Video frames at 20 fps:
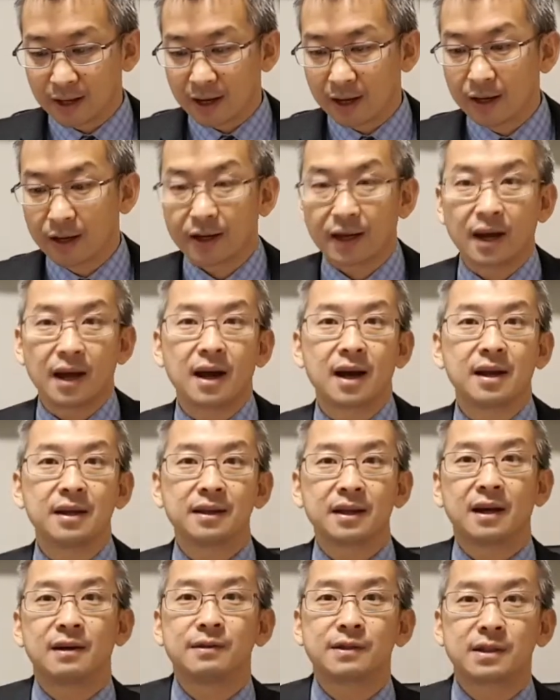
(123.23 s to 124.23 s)
I look at a
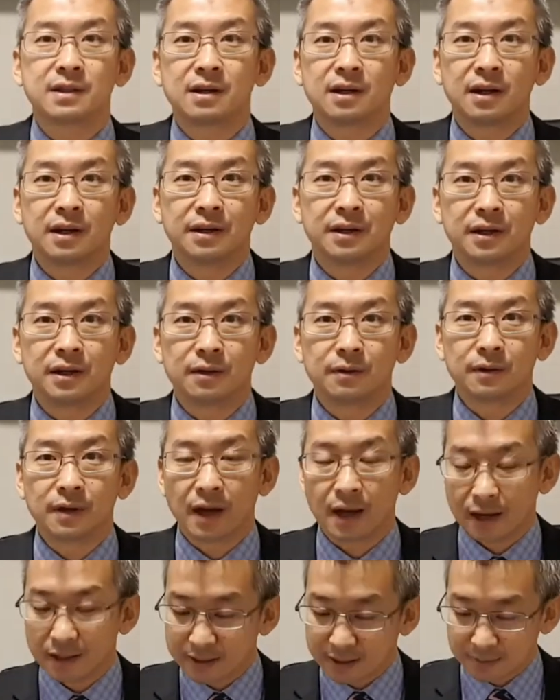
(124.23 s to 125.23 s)
$100,000
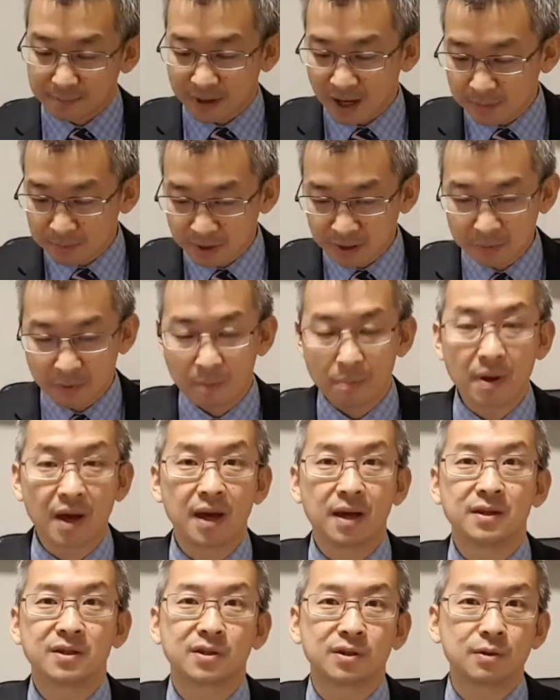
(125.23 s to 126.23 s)
deal and I said, my minimum
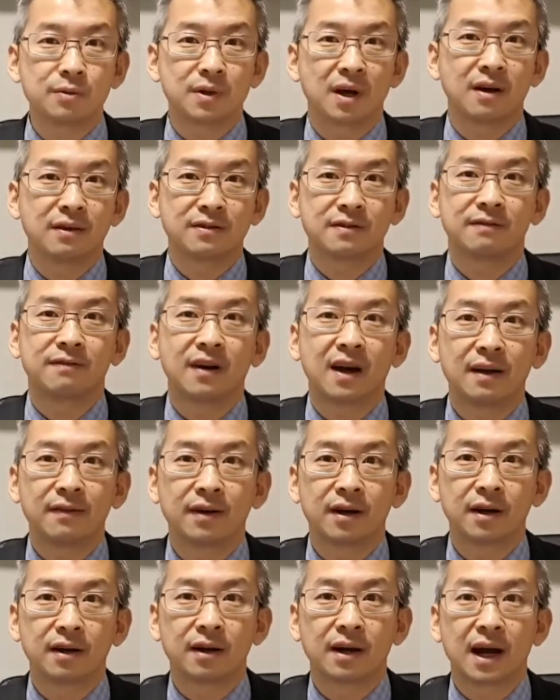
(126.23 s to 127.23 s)
pay is
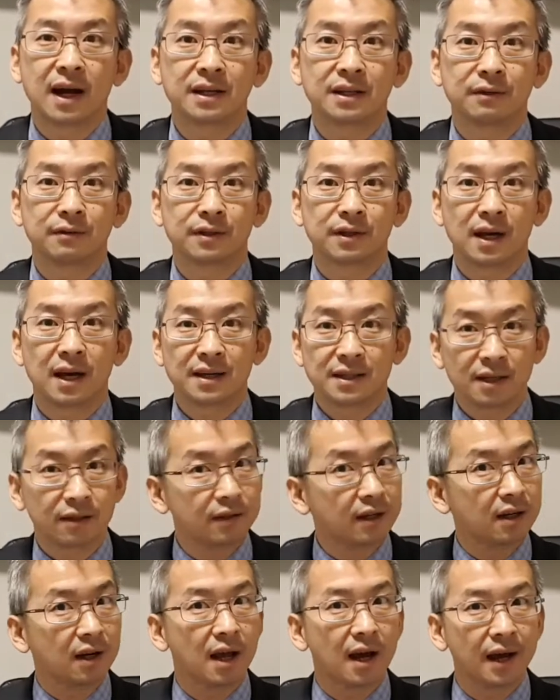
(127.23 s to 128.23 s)
$2,500. I
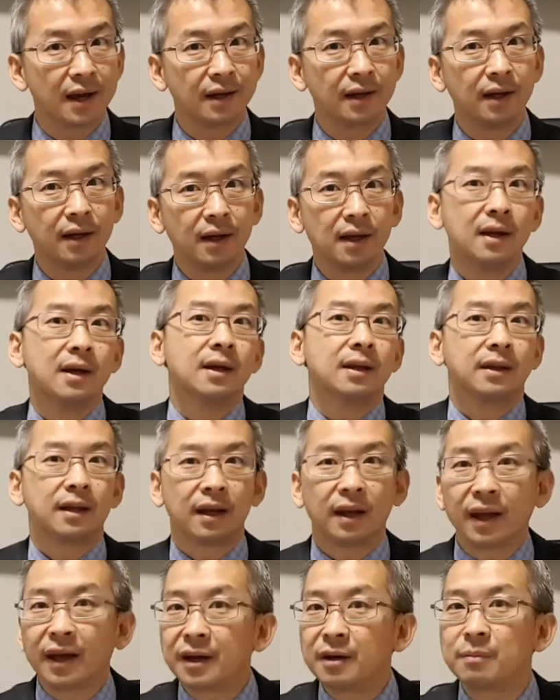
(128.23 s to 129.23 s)
tell the client,
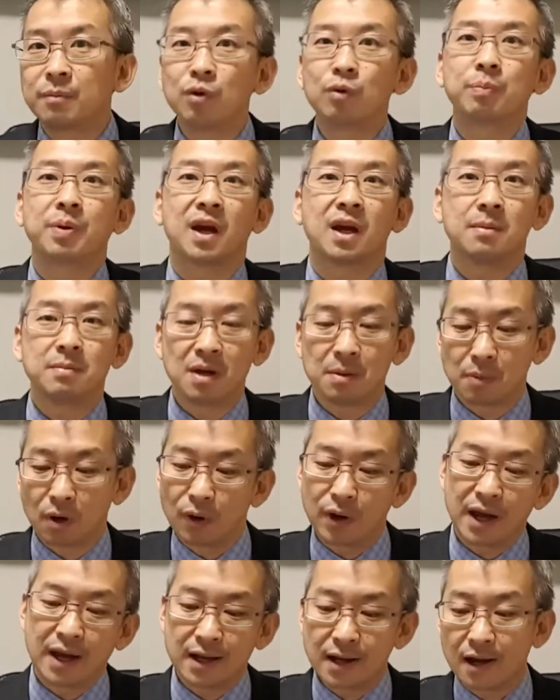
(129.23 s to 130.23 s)
the lender will pay me
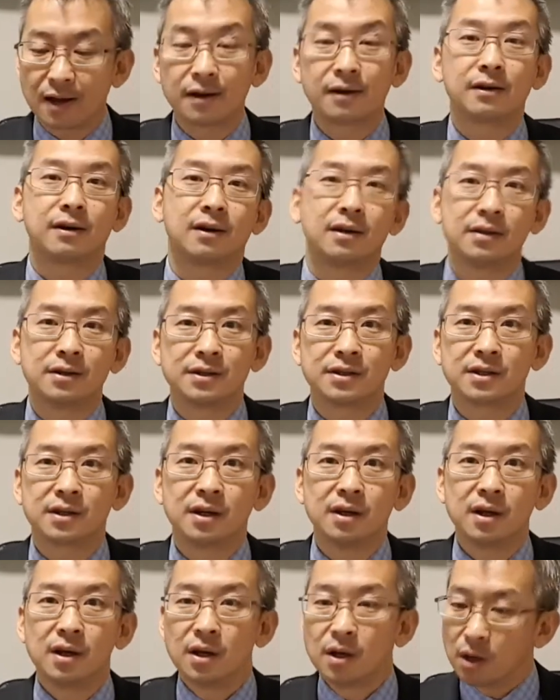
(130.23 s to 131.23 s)
about $800.
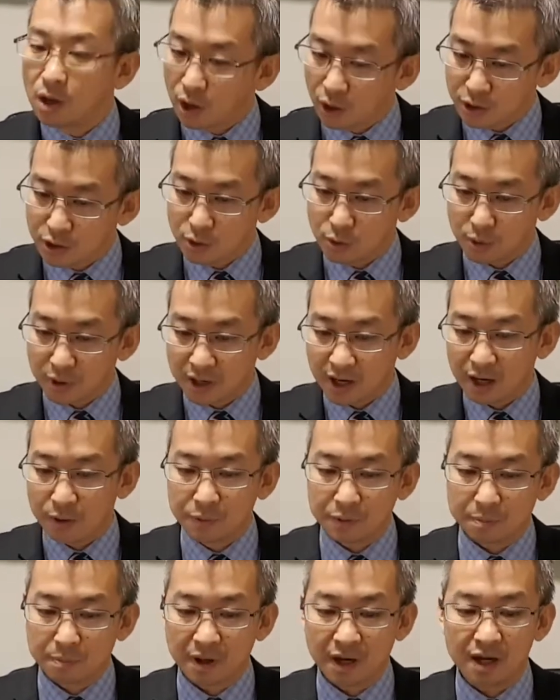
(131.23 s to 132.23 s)
Are you okay
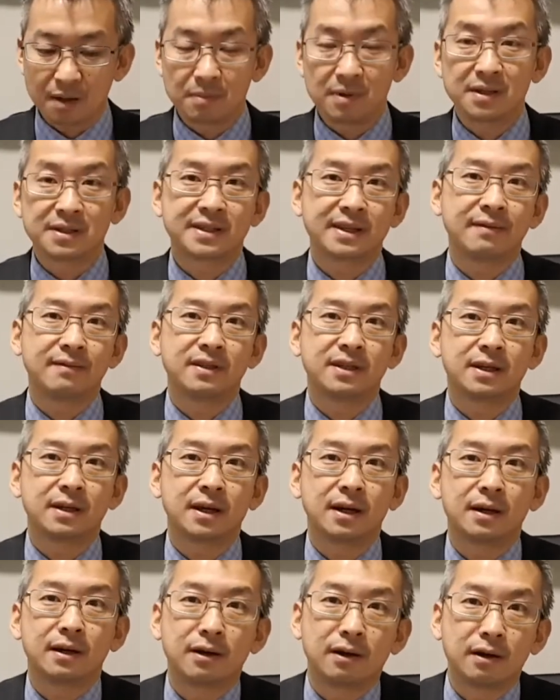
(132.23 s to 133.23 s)
with paying me
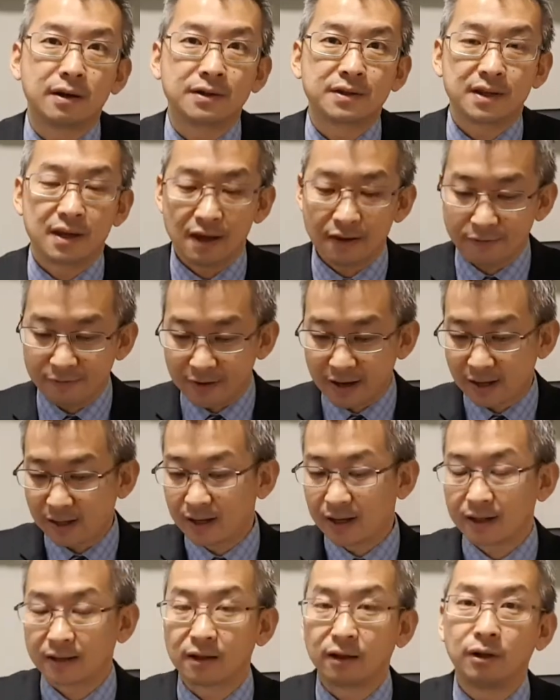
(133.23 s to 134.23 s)
$1,700 if I
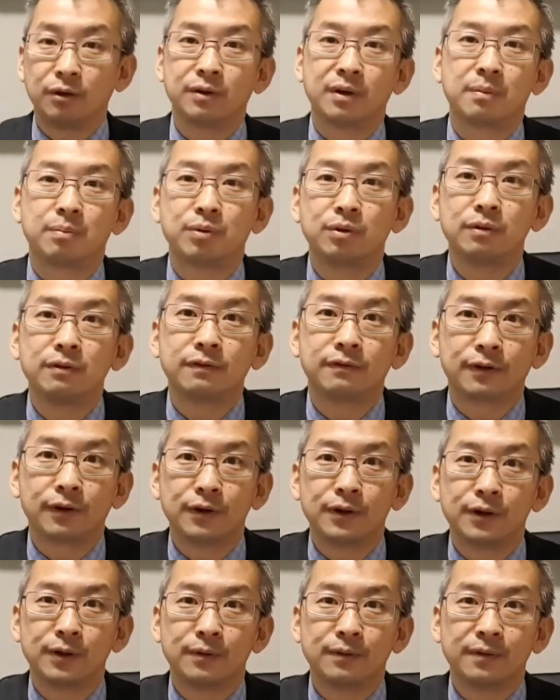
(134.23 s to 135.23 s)
can get the loan approved
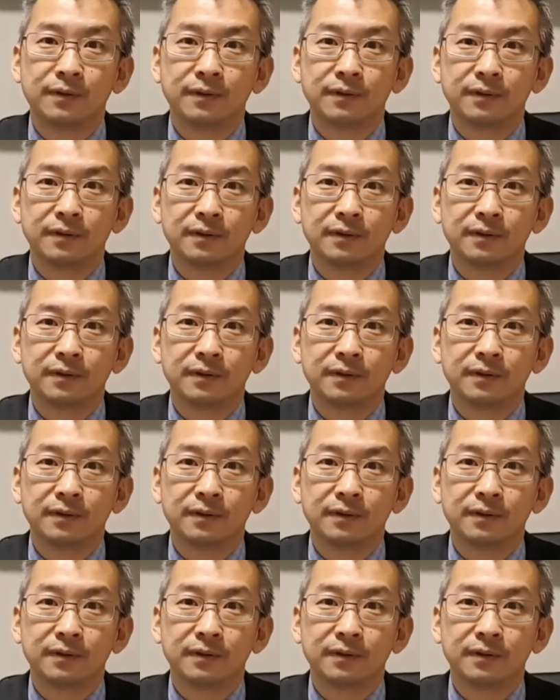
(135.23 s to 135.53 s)
for you?